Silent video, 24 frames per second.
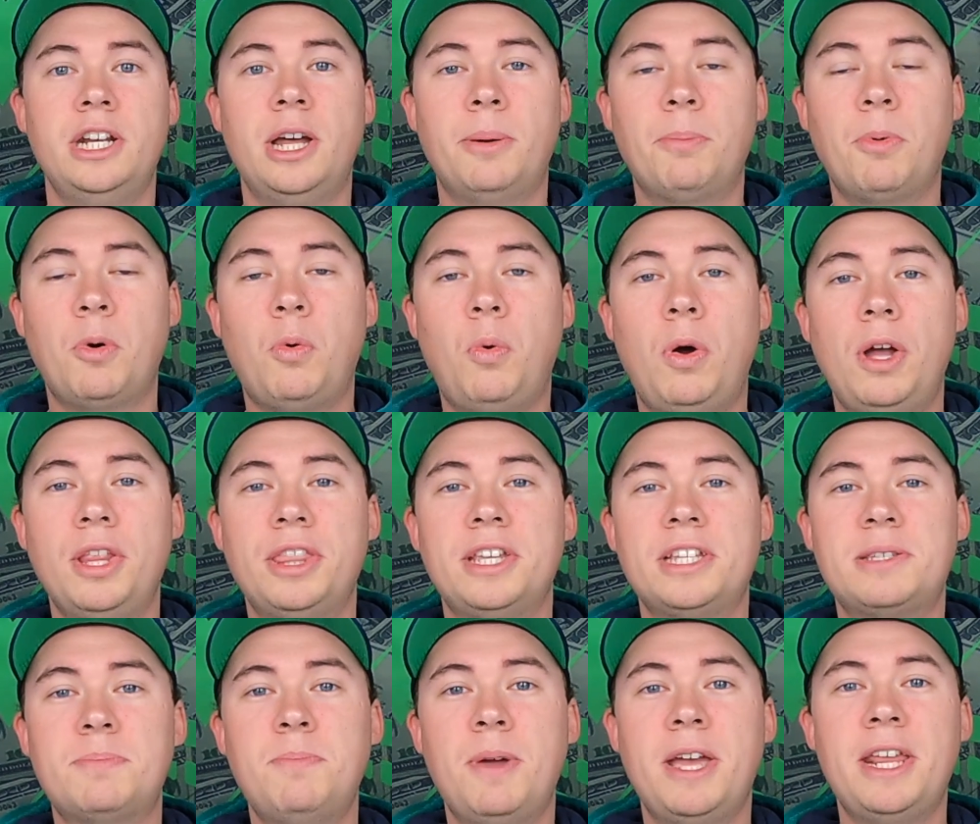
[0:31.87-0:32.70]
Number one,
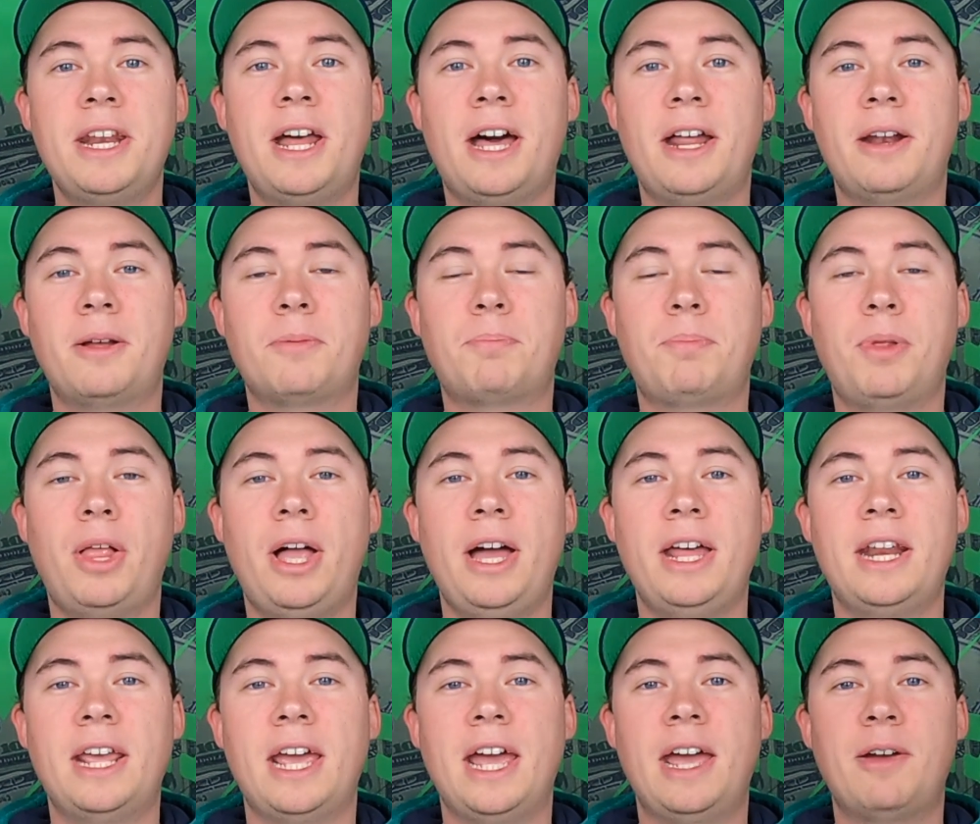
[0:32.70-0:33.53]
this may not
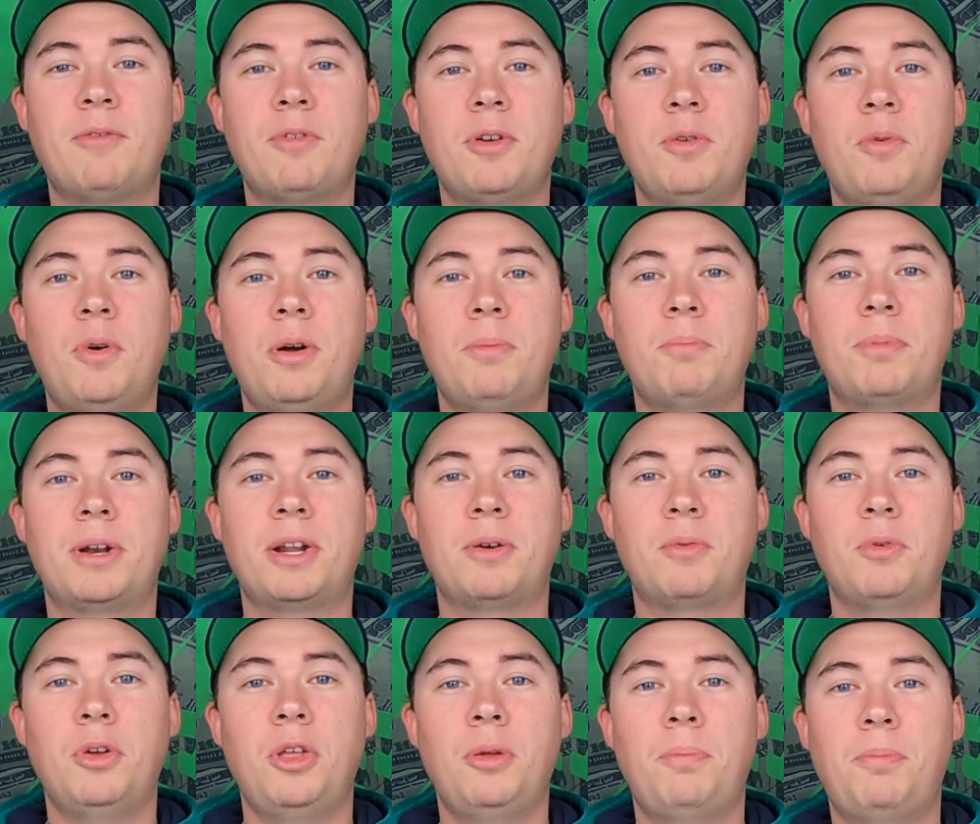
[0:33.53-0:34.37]
apply to everyone, but
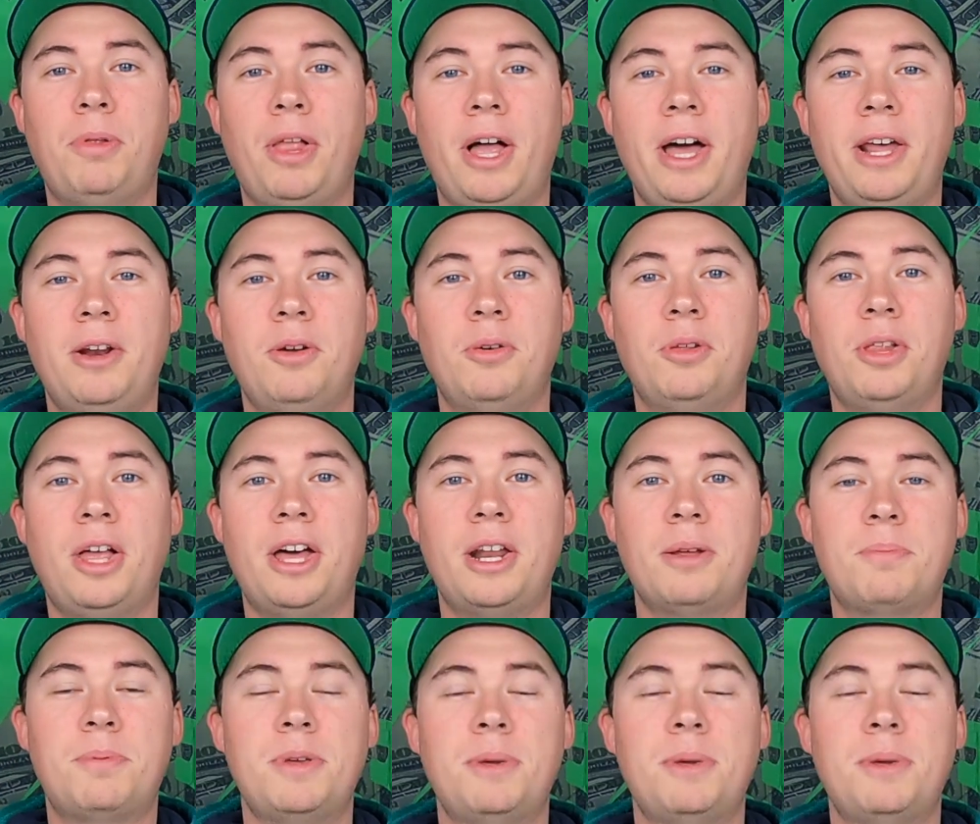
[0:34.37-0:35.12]
it will apply to a lot of